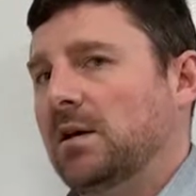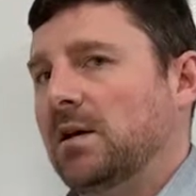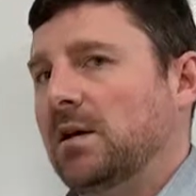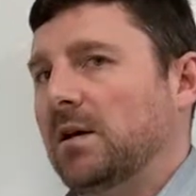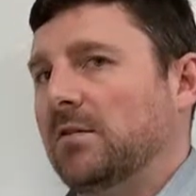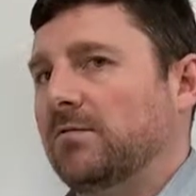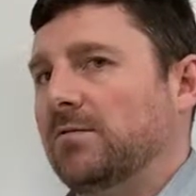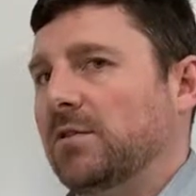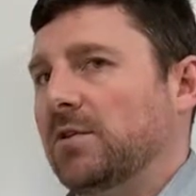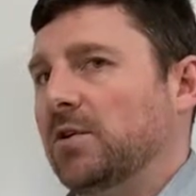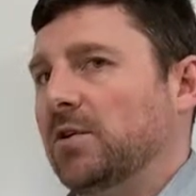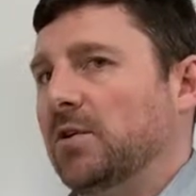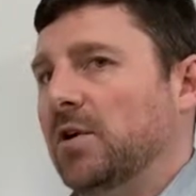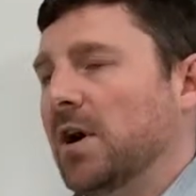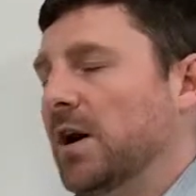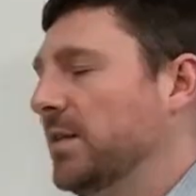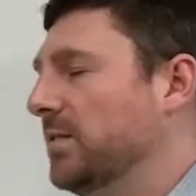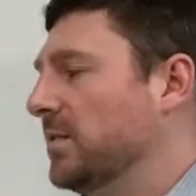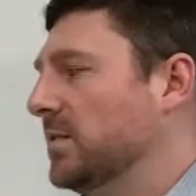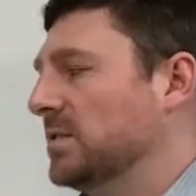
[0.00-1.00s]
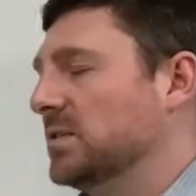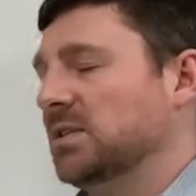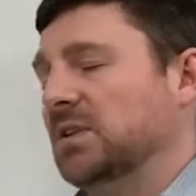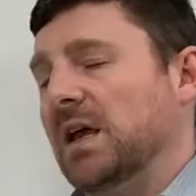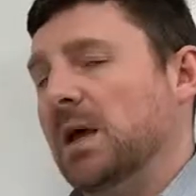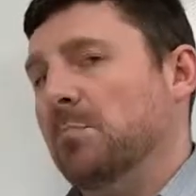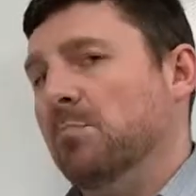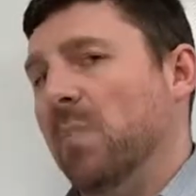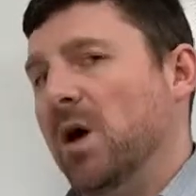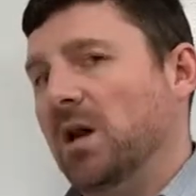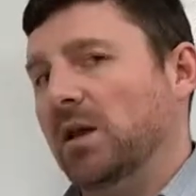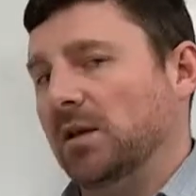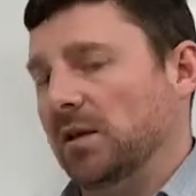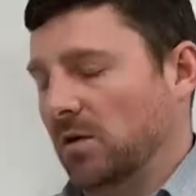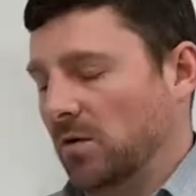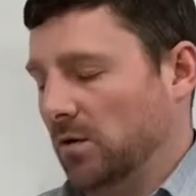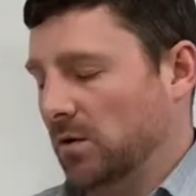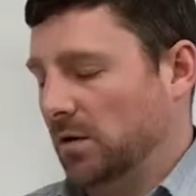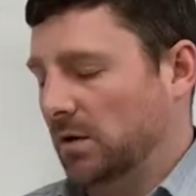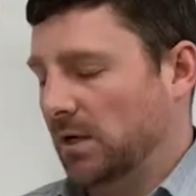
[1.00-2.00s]
if they're not the same
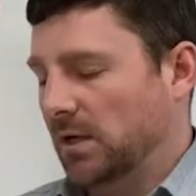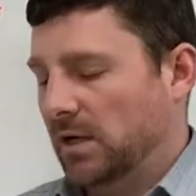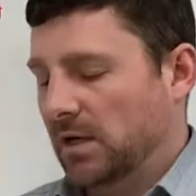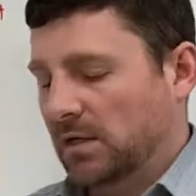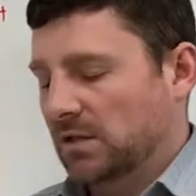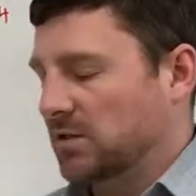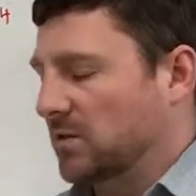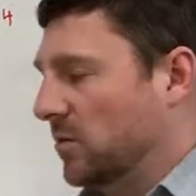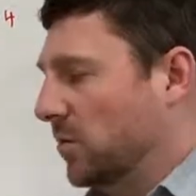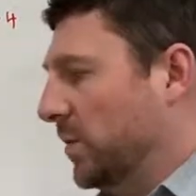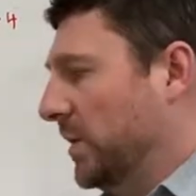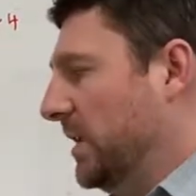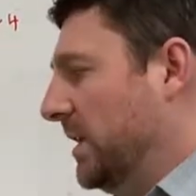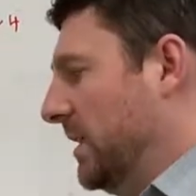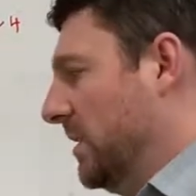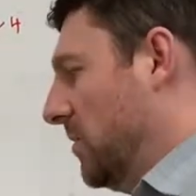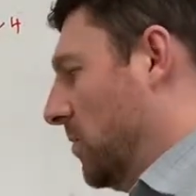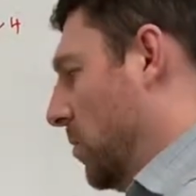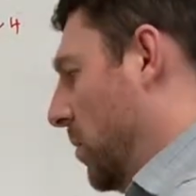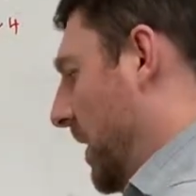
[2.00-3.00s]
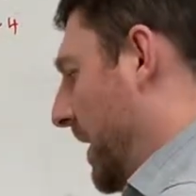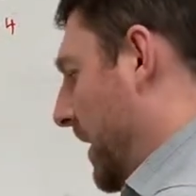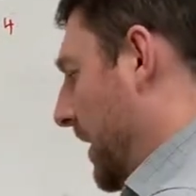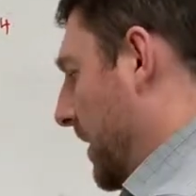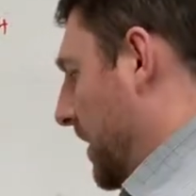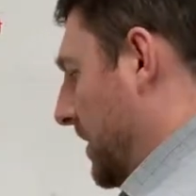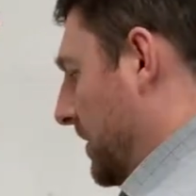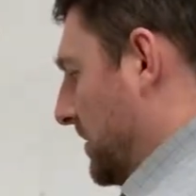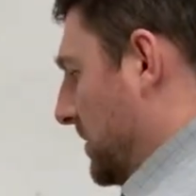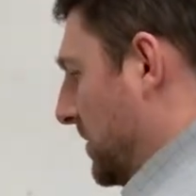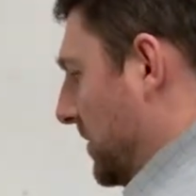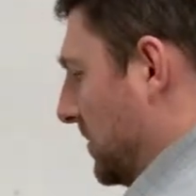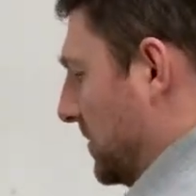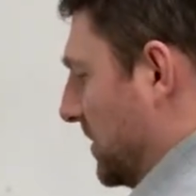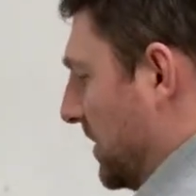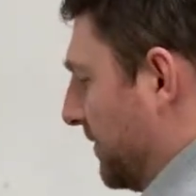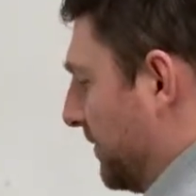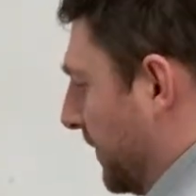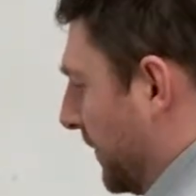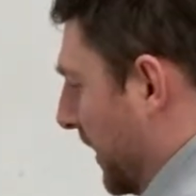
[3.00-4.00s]
molecule. So we need a way to
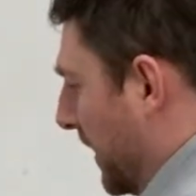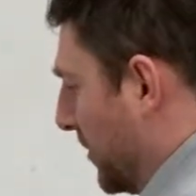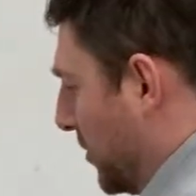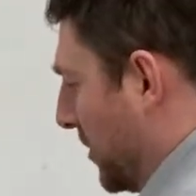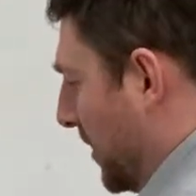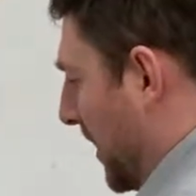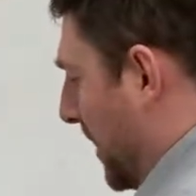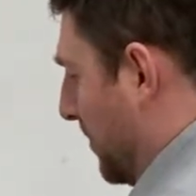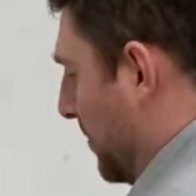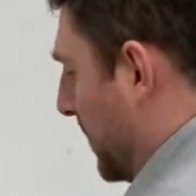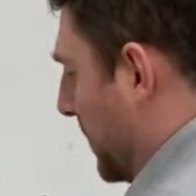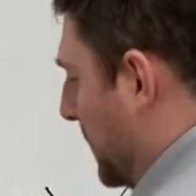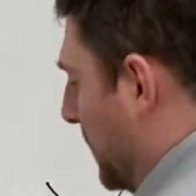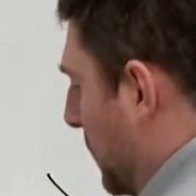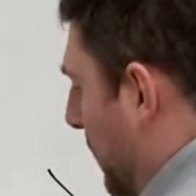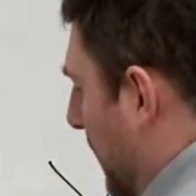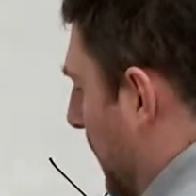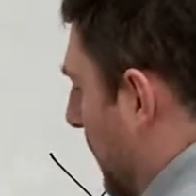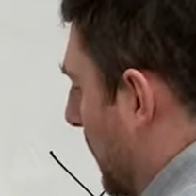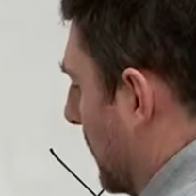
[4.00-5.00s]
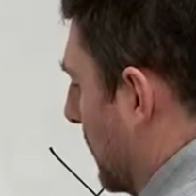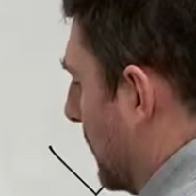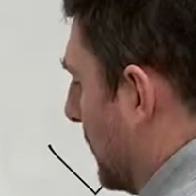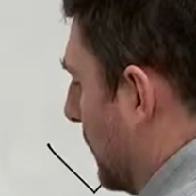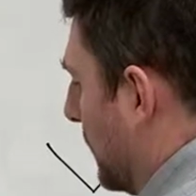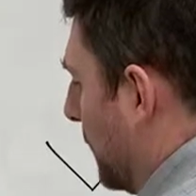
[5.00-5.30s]
differentiate between,